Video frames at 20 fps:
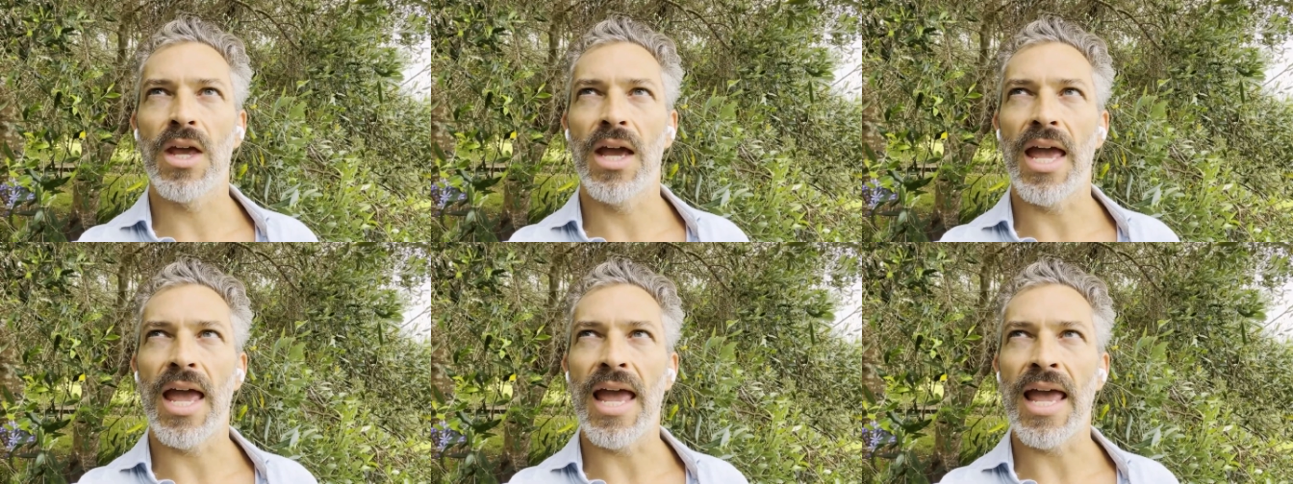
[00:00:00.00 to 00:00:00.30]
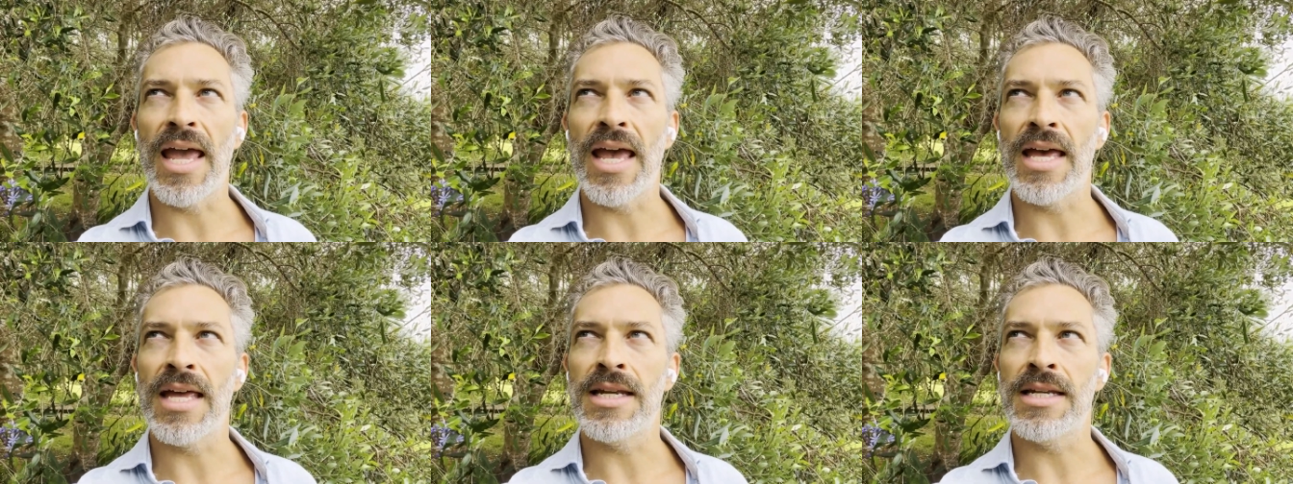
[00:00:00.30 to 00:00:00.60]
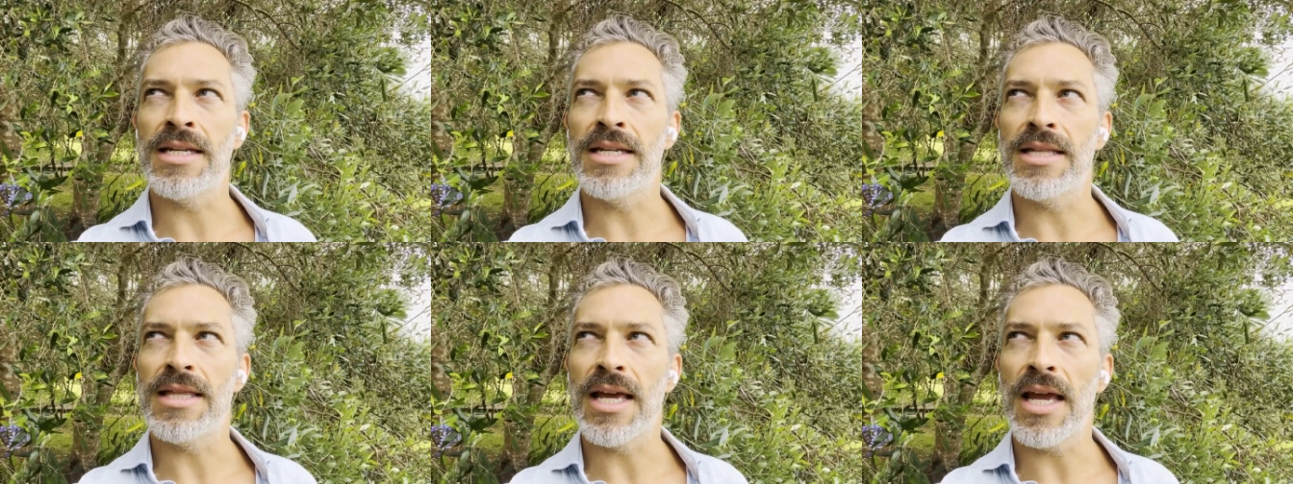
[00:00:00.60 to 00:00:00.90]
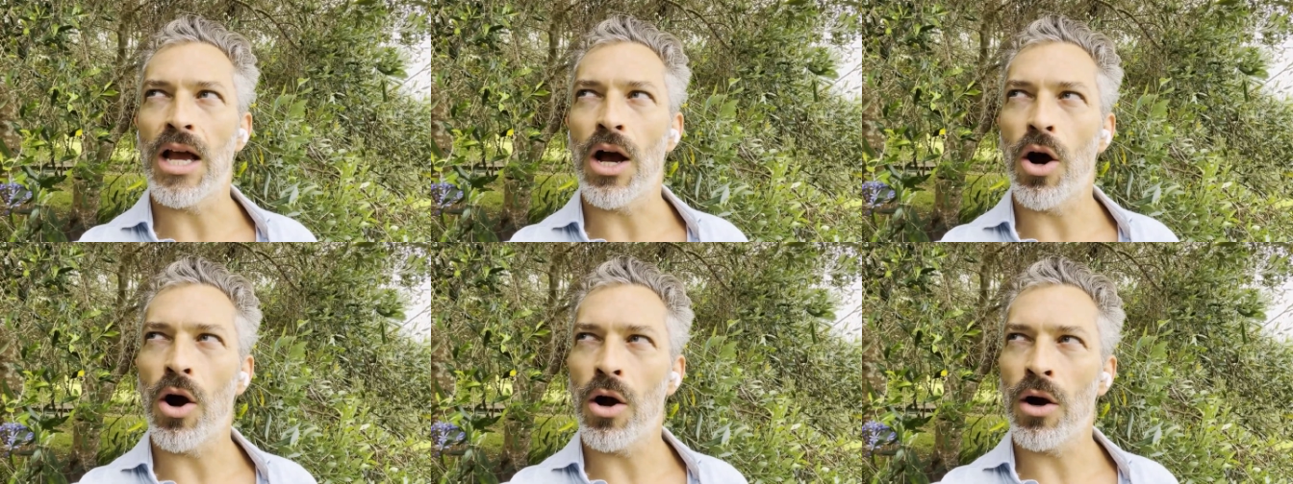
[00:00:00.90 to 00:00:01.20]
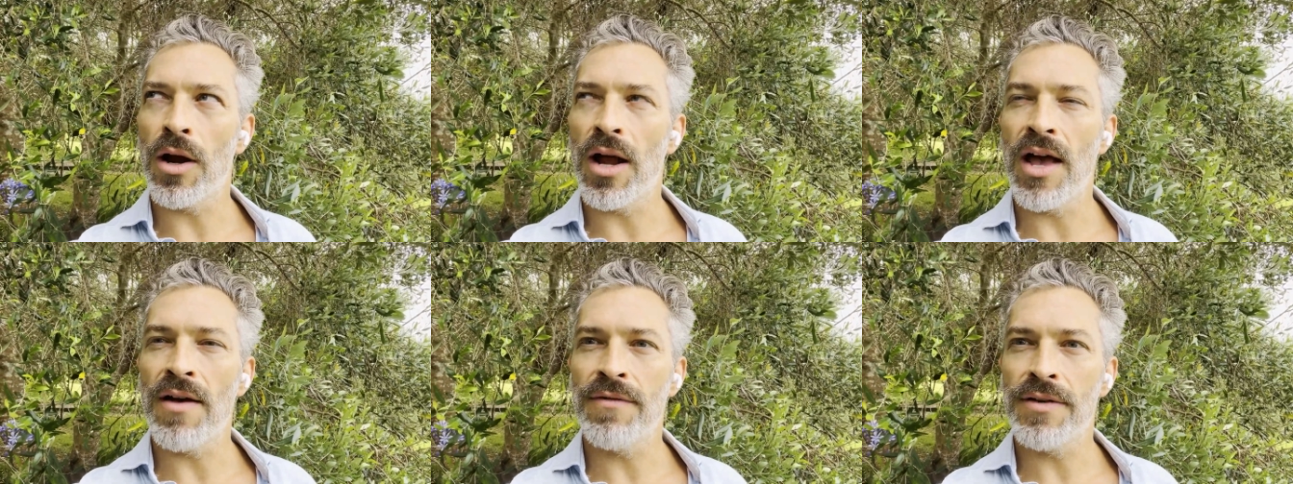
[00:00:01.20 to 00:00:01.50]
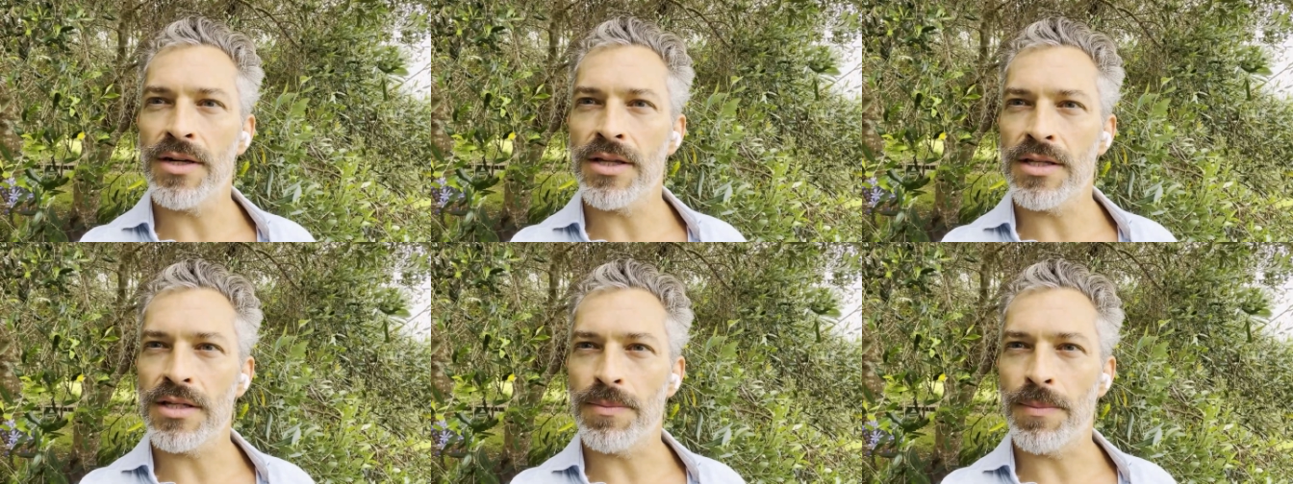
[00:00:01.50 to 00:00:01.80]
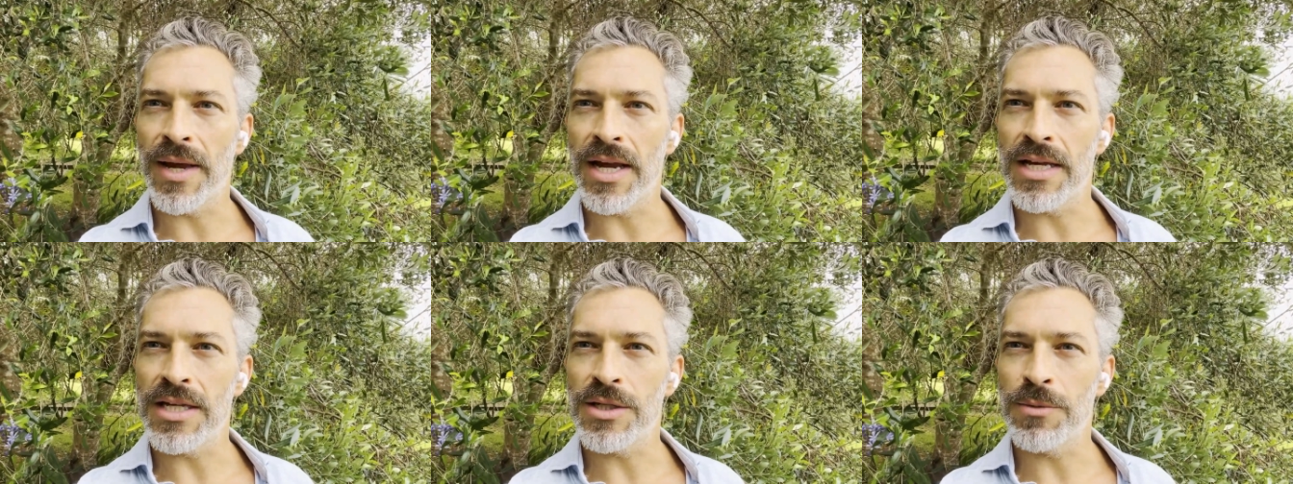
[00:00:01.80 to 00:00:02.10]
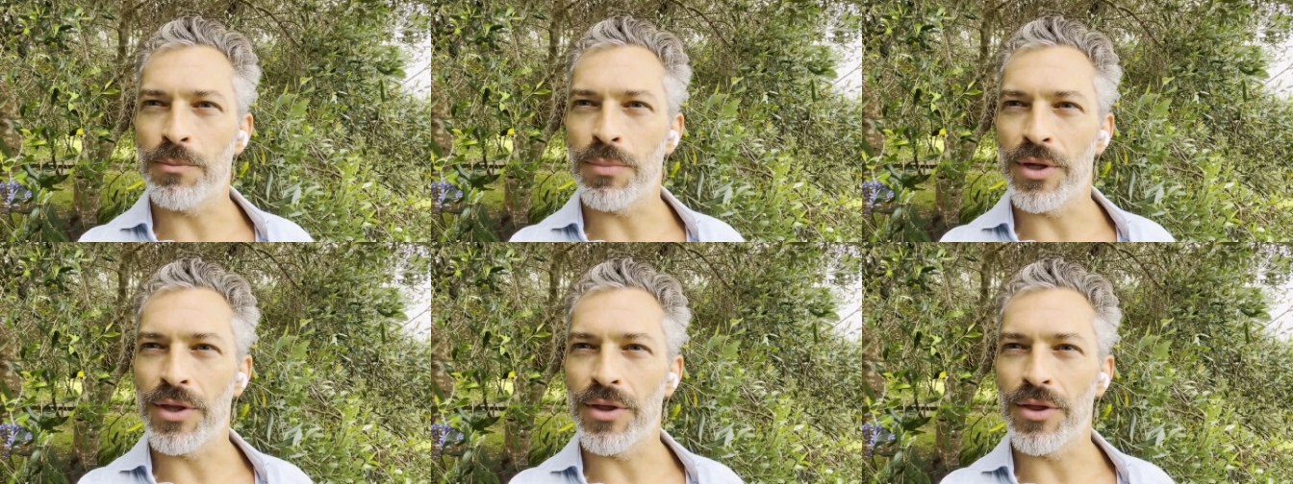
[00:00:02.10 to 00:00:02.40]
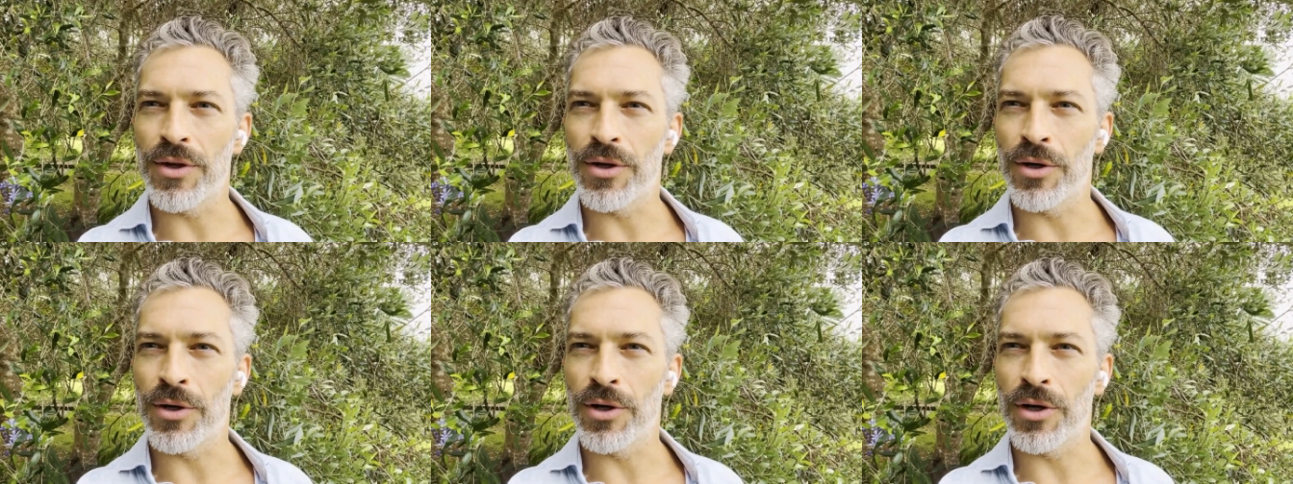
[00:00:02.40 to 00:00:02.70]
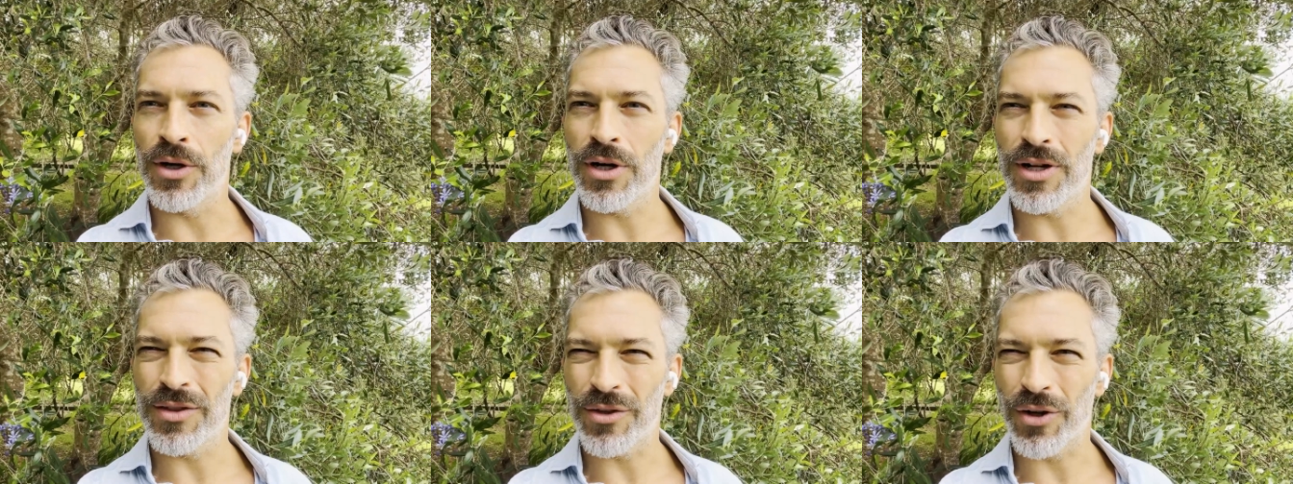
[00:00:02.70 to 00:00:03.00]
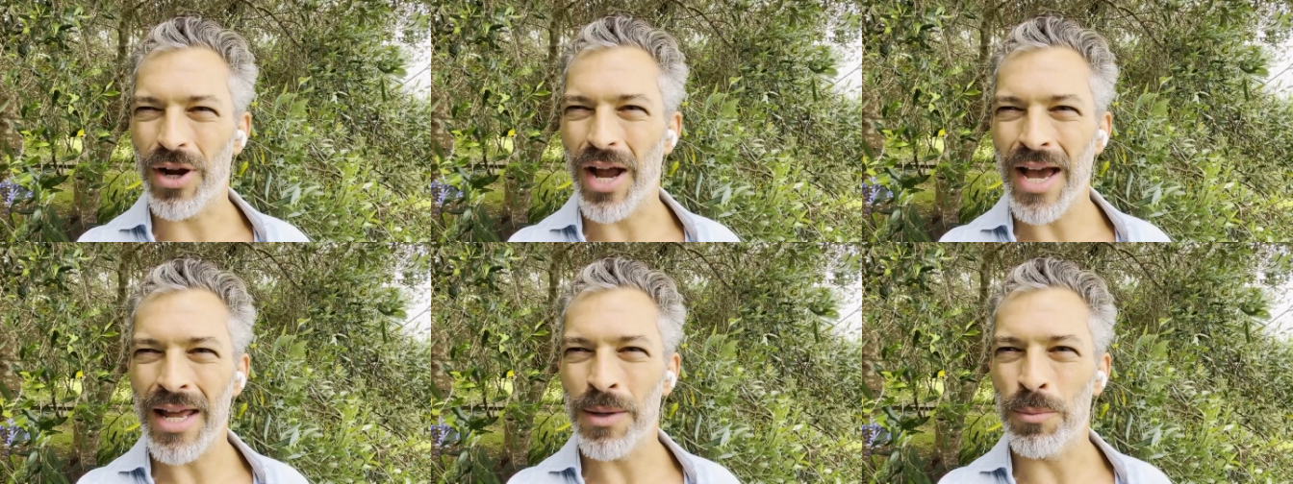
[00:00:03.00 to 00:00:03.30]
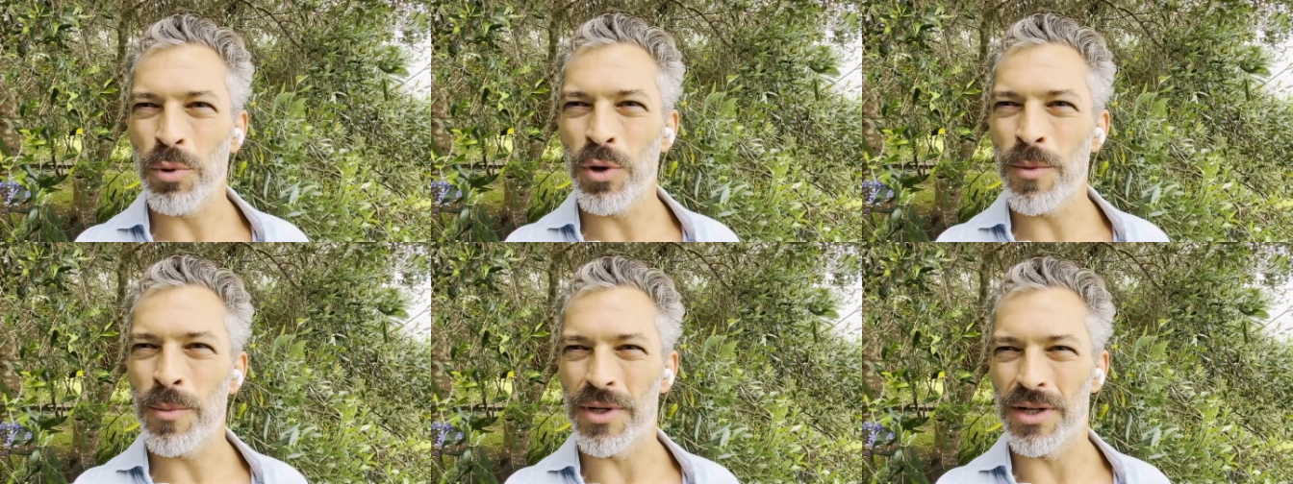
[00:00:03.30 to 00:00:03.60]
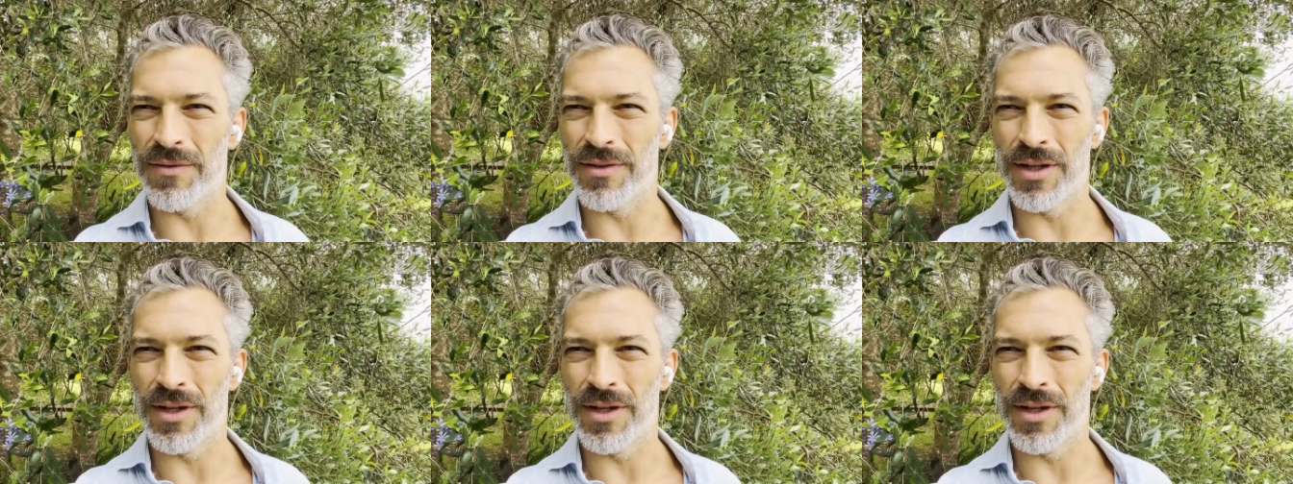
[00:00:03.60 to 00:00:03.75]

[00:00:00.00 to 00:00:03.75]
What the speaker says: And they are evidence-based, but they're kind of primitive.